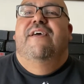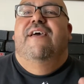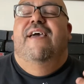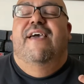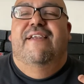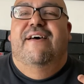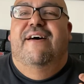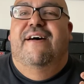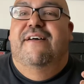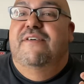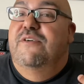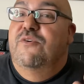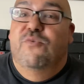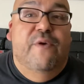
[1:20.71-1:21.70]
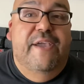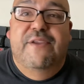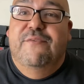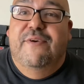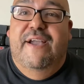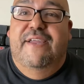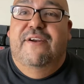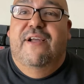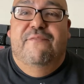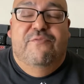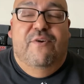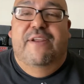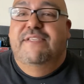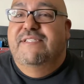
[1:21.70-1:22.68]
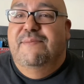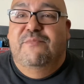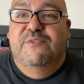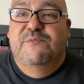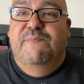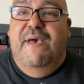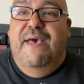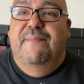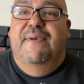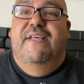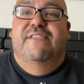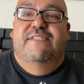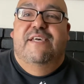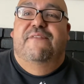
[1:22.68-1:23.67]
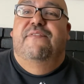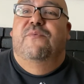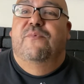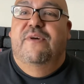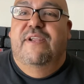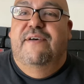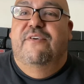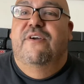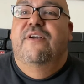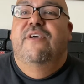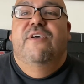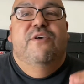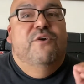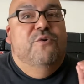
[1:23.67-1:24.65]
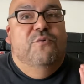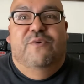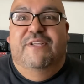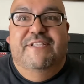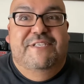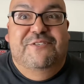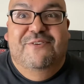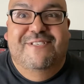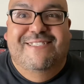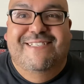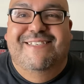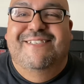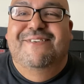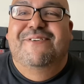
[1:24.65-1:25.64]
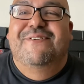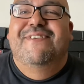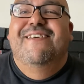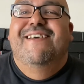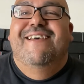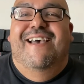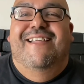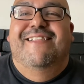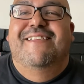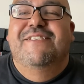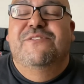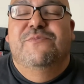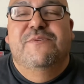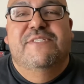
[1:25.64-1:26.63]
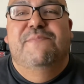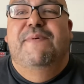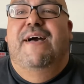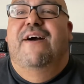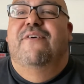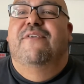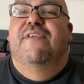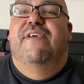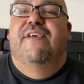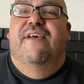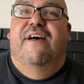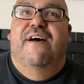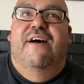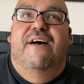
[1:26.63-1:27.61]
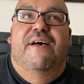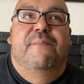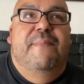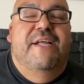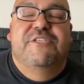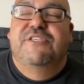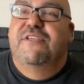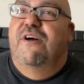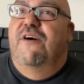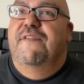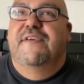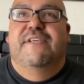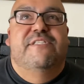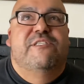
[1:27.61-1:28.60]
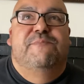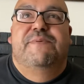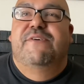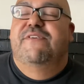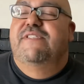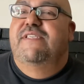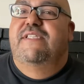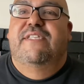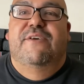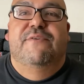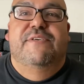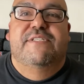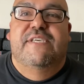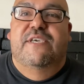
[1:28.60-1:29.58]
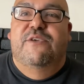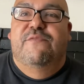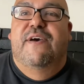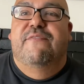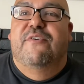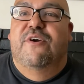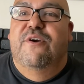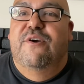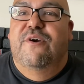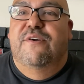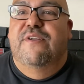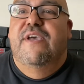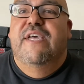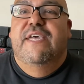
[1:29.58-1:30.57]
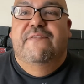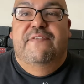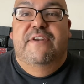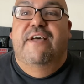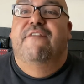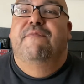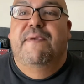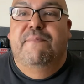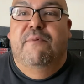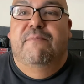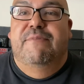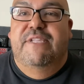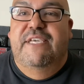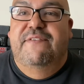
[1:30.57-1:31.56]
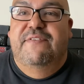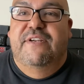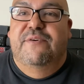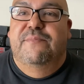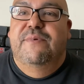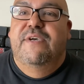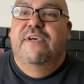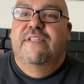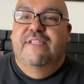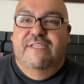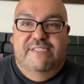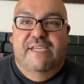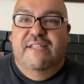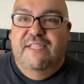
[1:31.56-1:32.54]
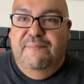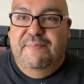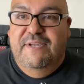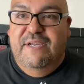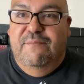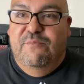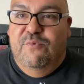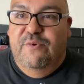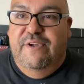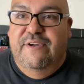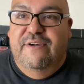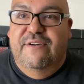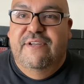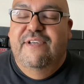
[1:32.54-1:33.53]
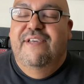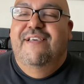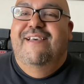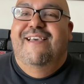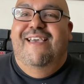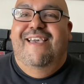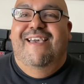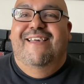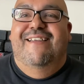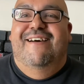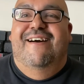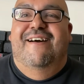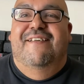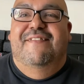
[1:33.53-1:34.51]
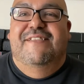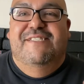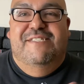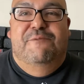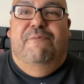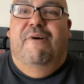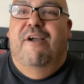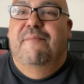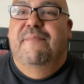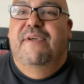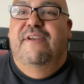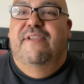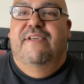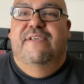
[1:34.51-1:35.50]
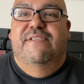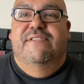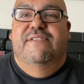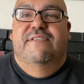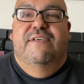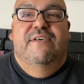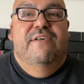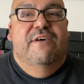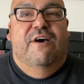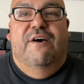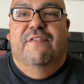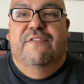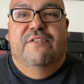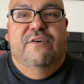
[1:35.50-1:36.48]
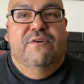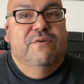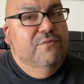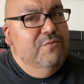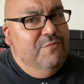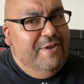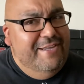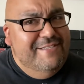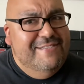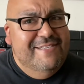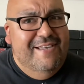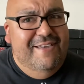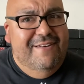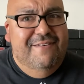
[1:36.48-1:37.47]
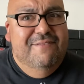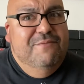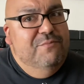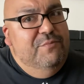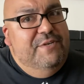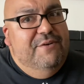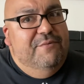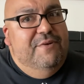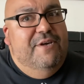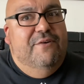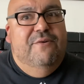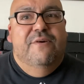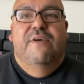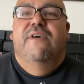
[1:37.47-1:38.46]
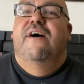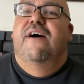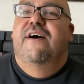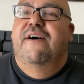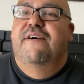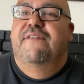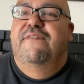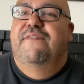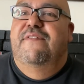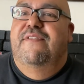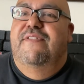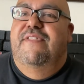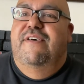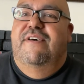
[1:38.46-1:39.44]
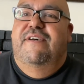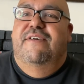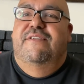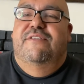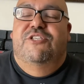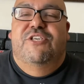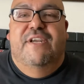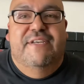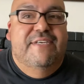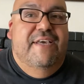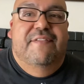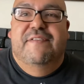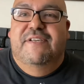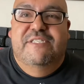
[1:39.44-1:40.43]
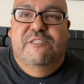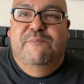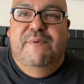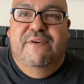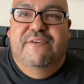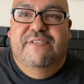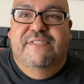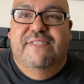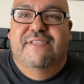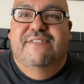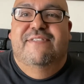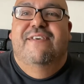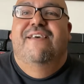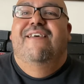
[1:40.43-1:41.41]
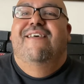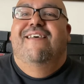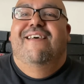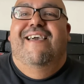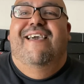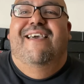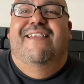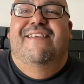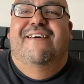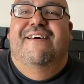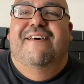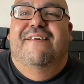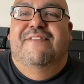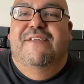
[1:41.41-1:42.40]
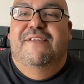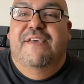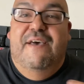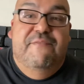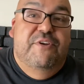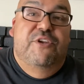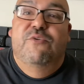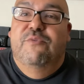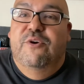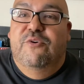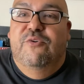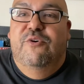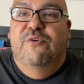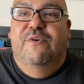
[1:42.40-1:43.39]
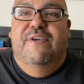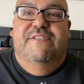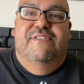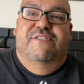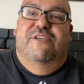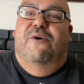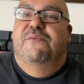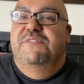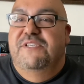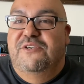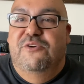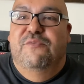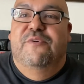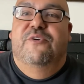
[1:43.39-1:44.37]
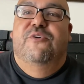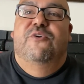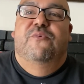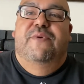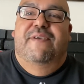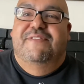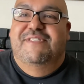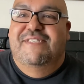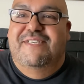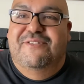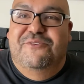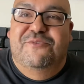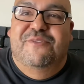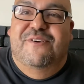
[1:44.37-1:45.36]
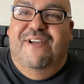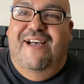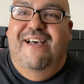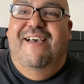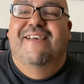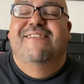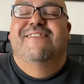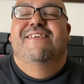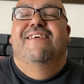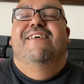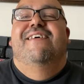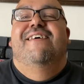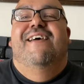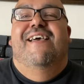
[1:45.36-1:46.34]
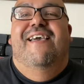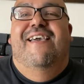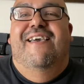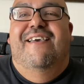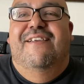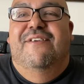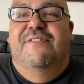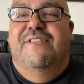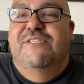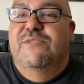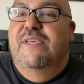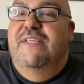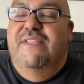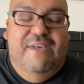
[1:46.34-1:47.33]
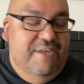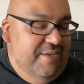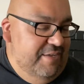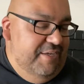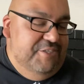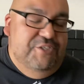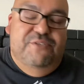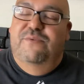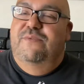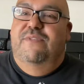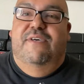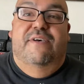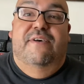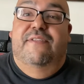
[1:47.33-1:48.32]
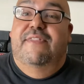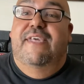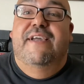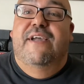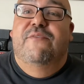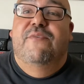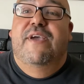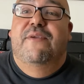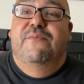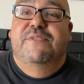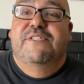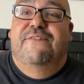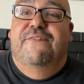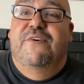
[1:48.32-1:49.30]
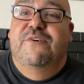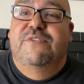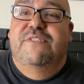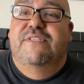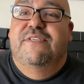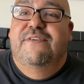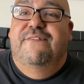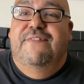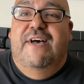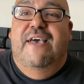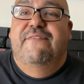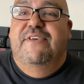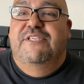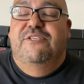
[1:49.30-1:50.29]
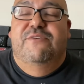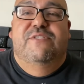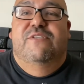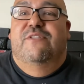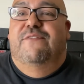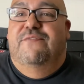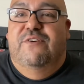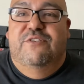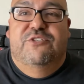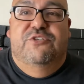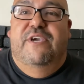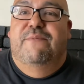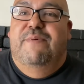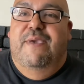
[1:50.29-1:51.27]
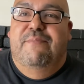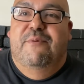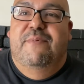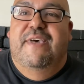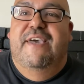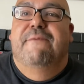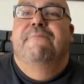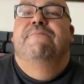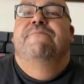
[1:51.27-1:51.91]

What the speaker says: And great writer. I've read some of his Batman stuff or whatever. Really twisted dude. And this was about, imagine all the conspiracy theories that you've ever heard. If enough people believe in them, they suddenly become real. And this department is on the right side, we don't know, of the shutting down the conspiracies. And they have a new recruit, because there's always a new recruit. We have to see through their eyes. And this issue, the thing I read was the first 5 issues, so the first trade paperback.